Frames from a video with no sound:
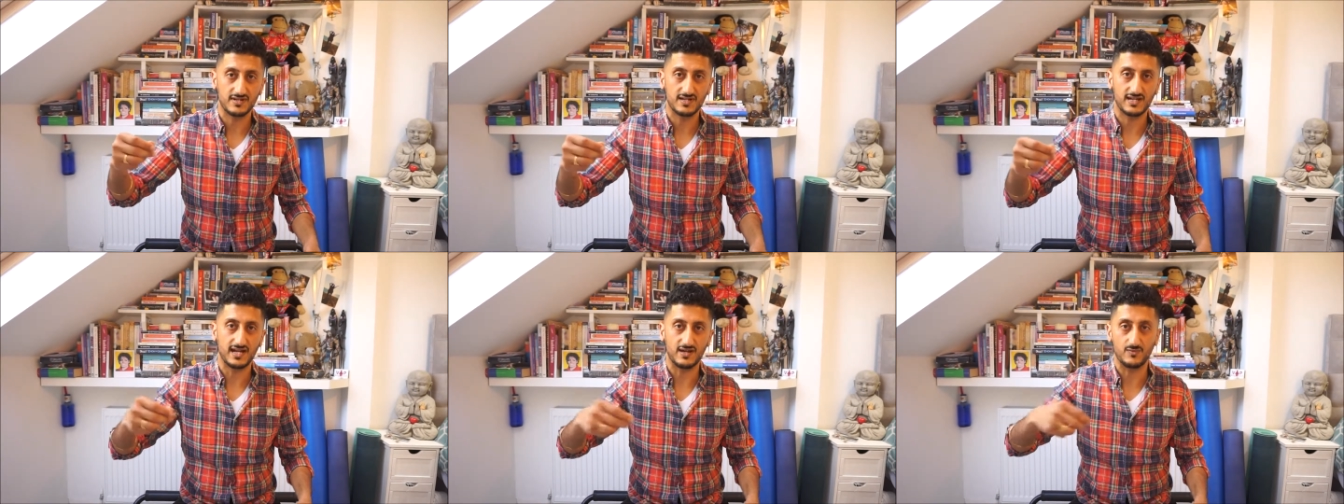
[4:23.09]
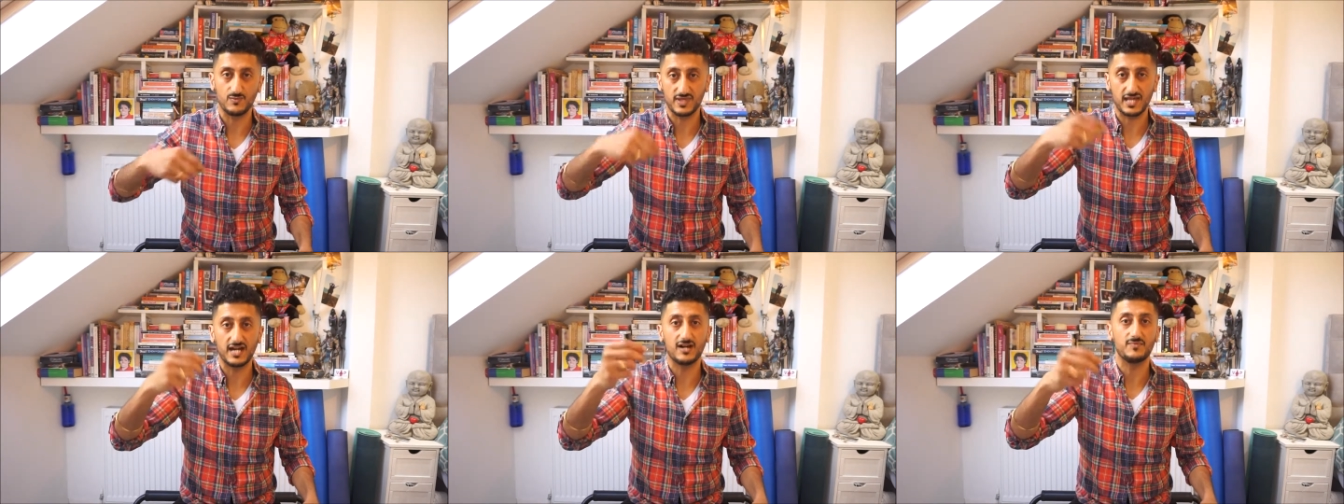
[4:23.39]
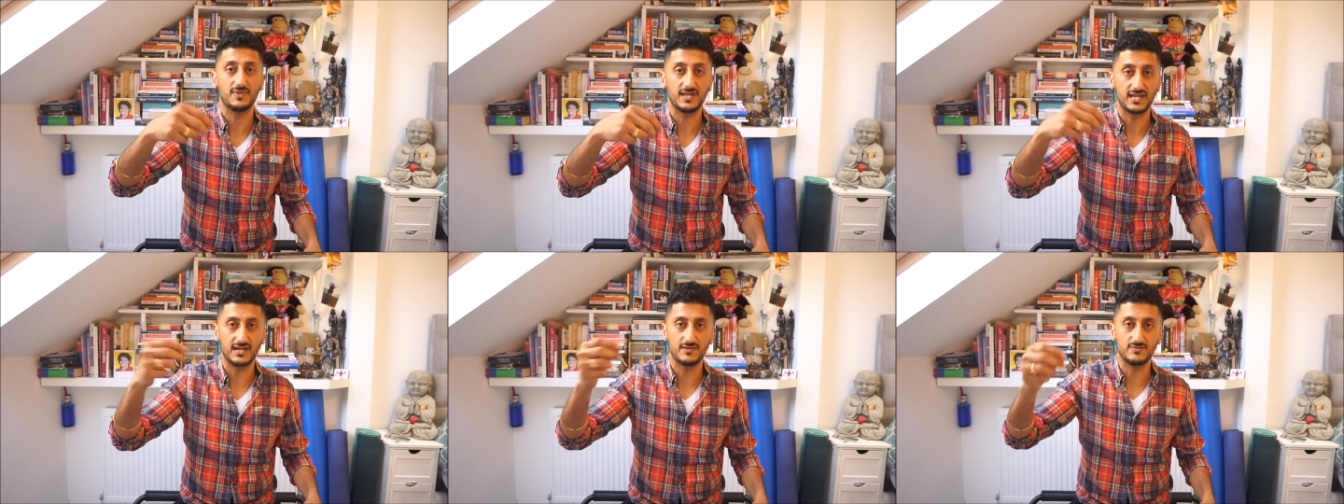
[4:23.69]
and without
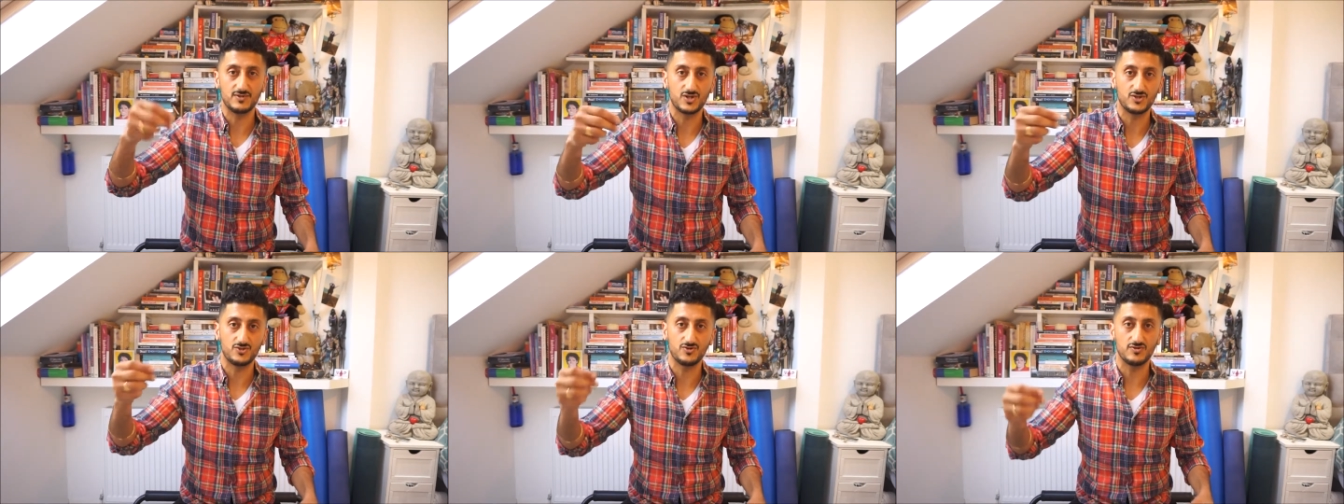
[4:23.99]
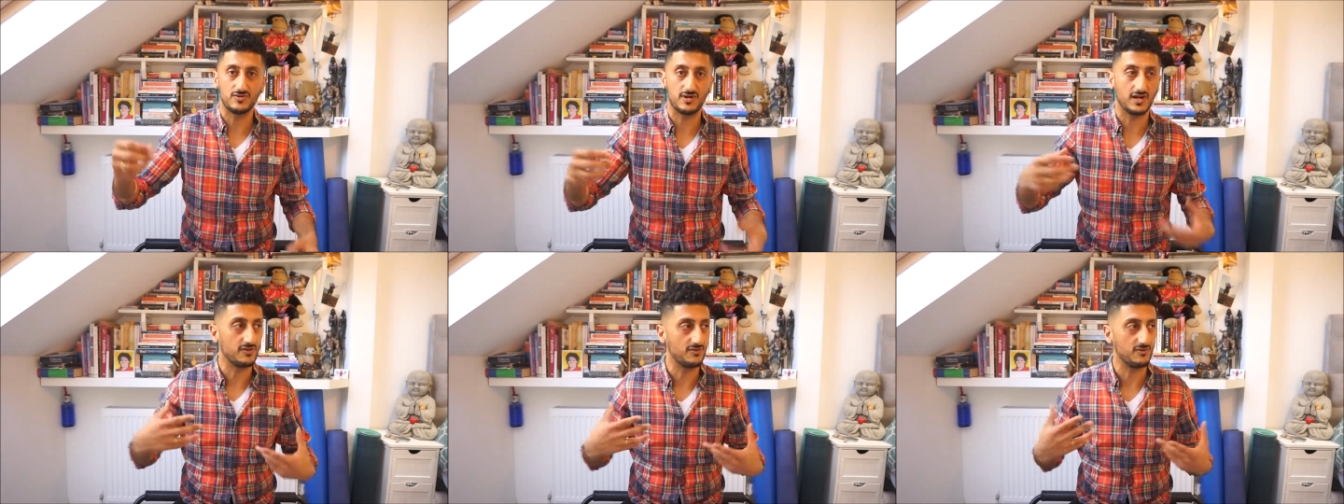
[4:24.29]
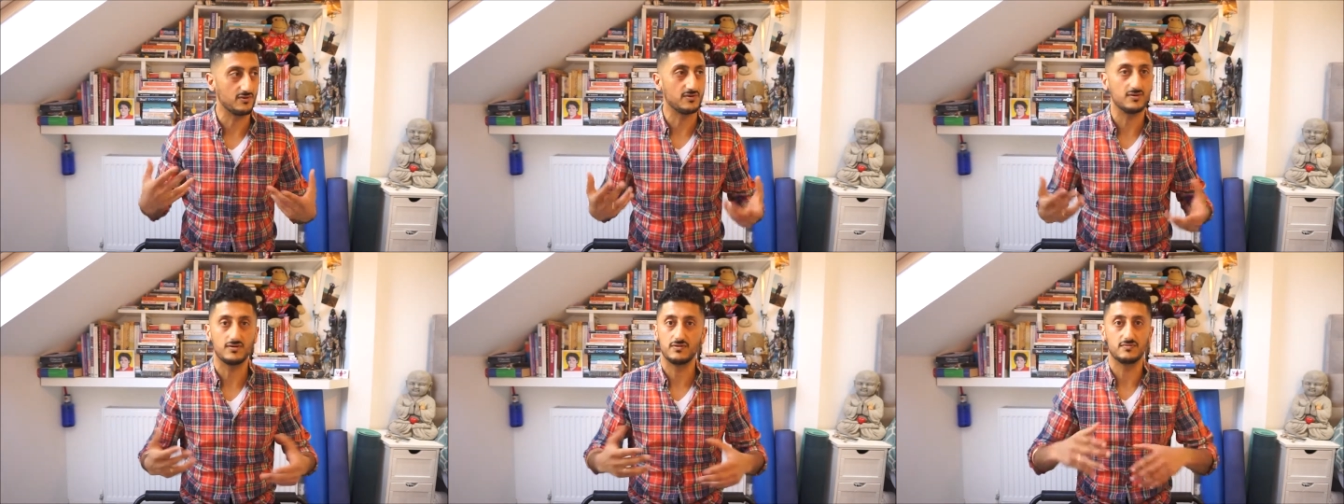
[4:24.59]
being able to draw, I
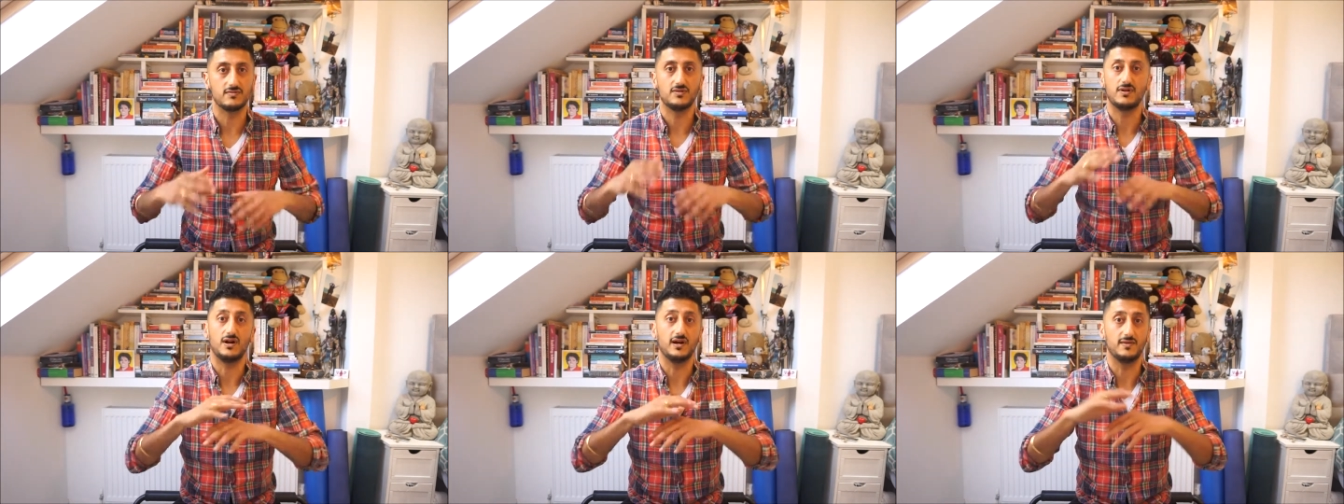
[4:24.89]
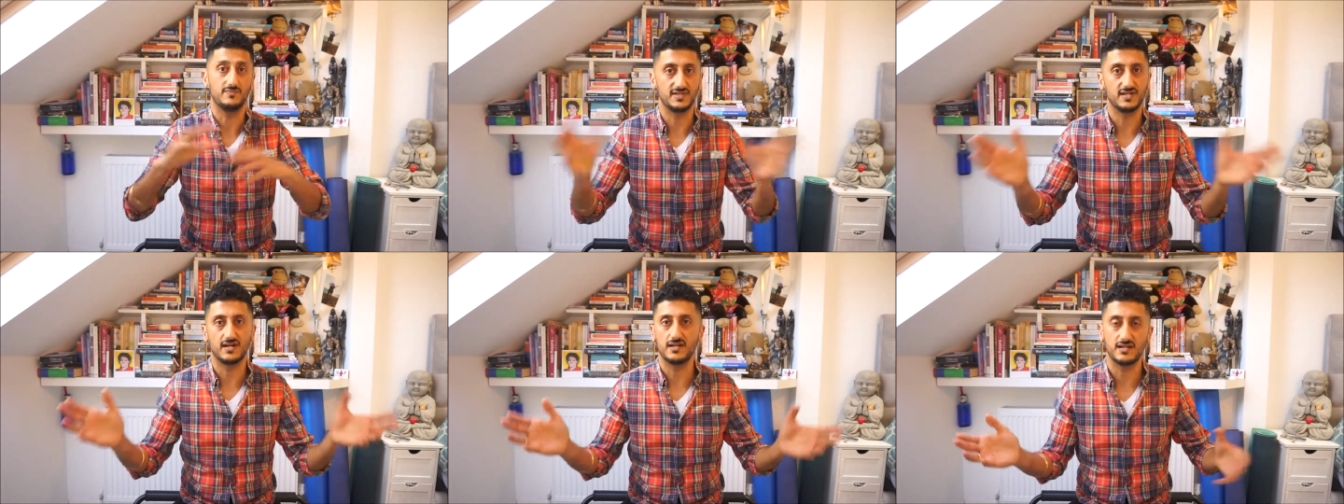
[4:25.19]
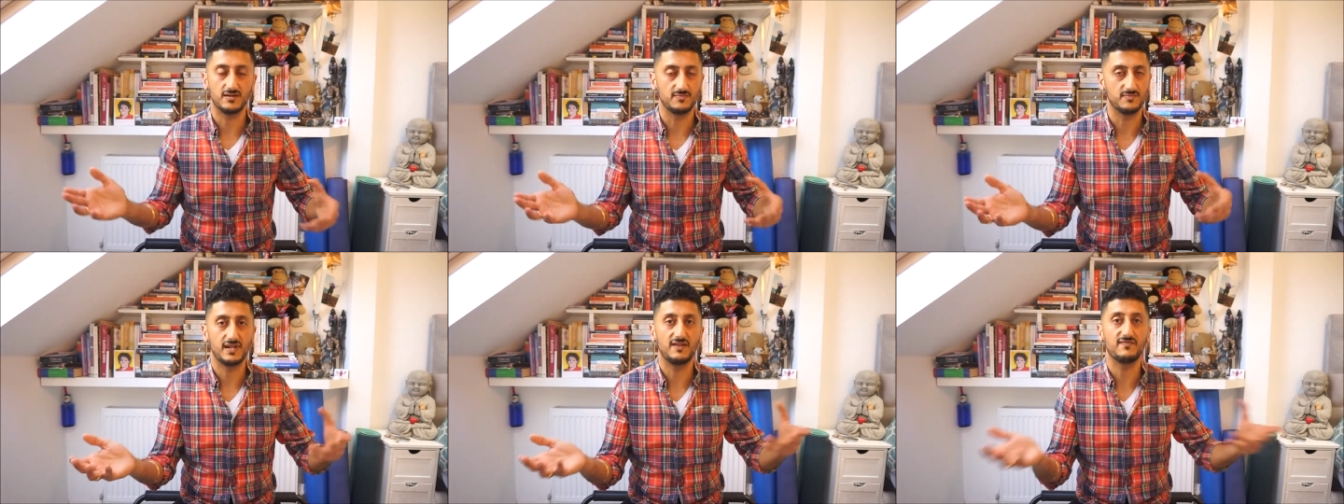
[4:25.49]
thought, I'm done,
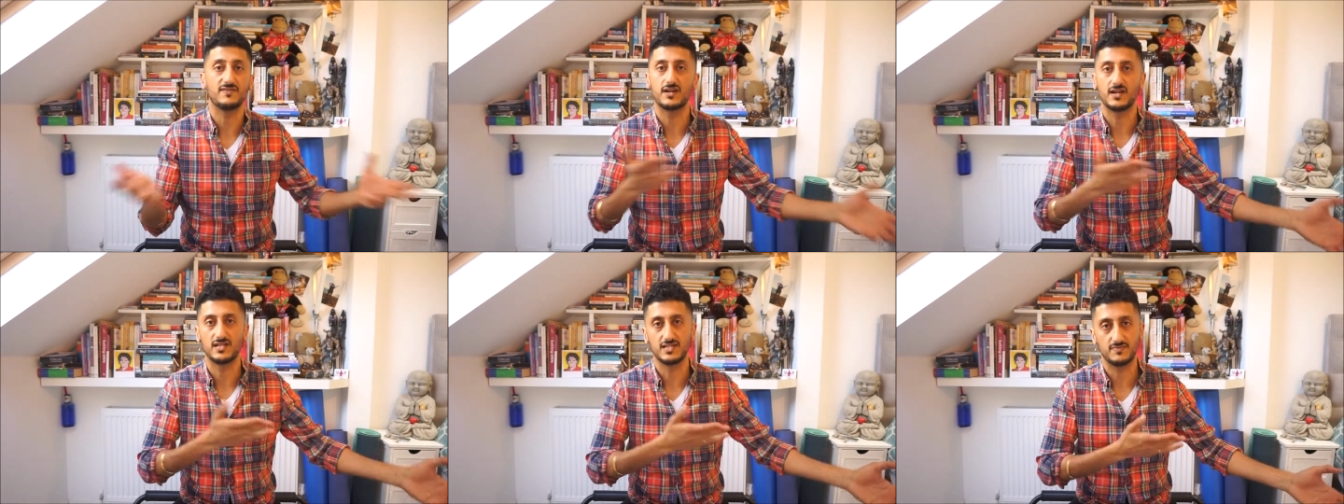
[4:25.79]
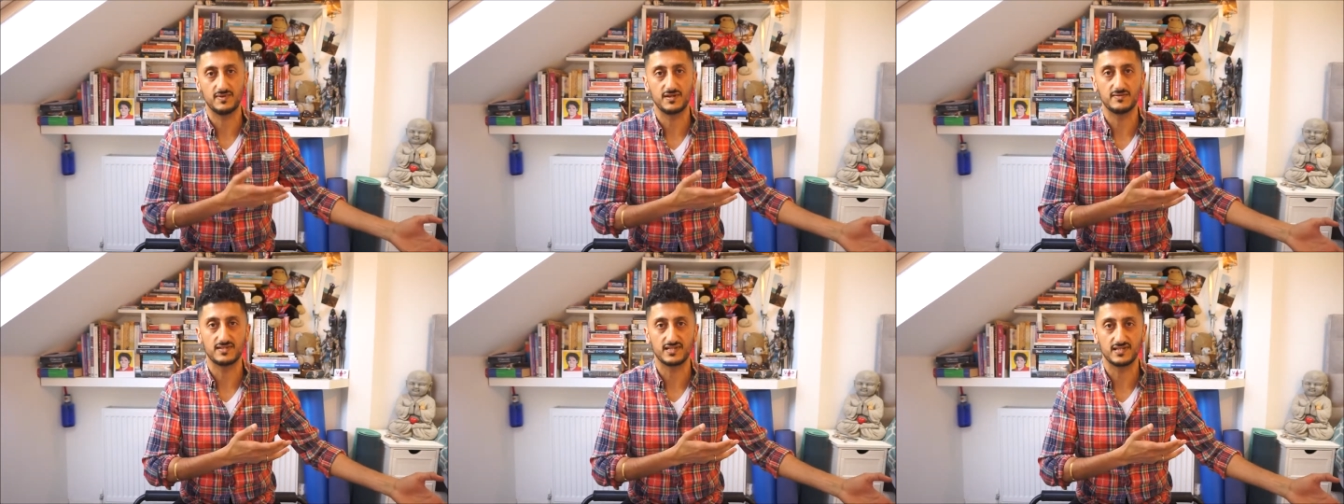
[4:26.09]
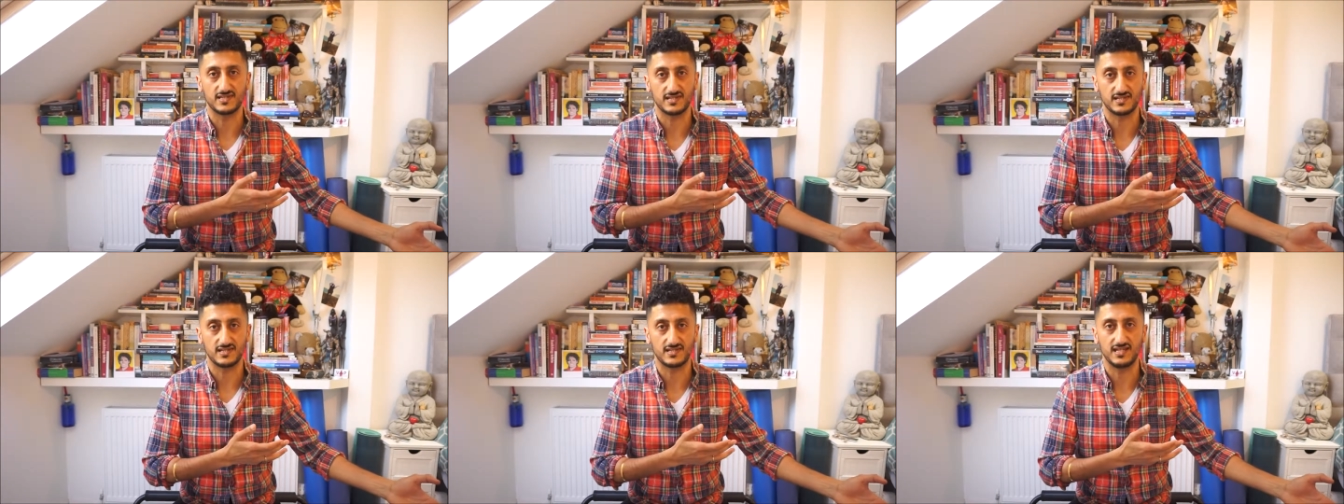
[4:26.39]
I'm never going to be able to
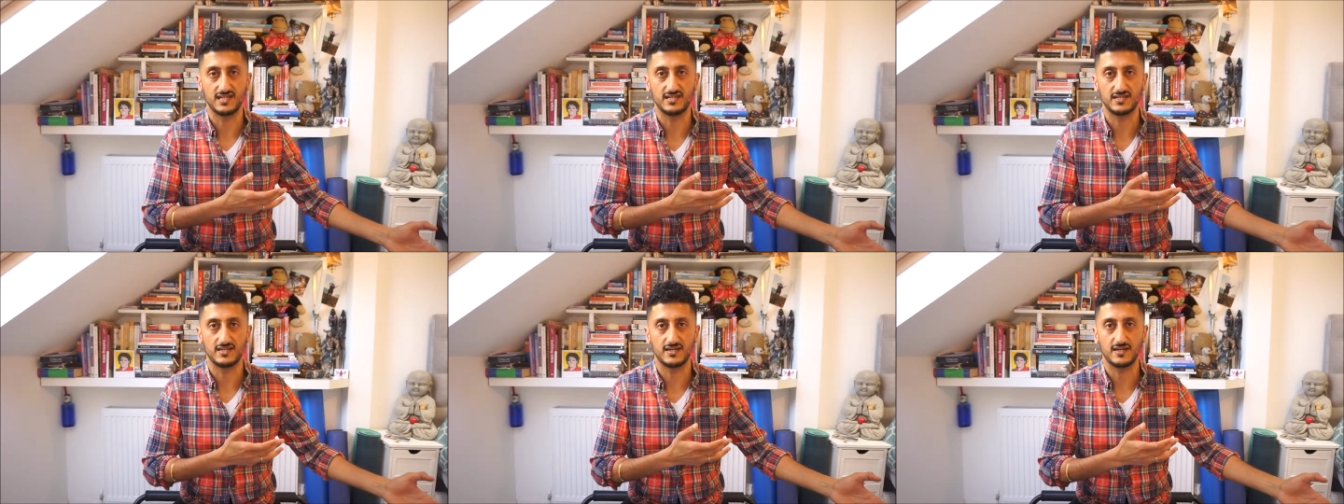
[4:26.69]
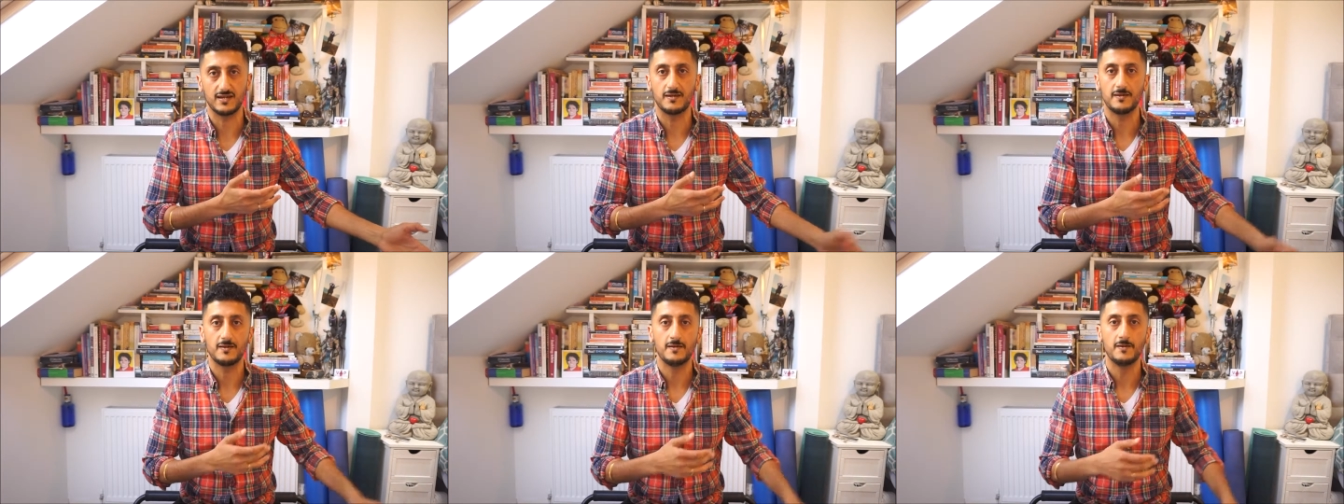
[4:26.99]
succeed there.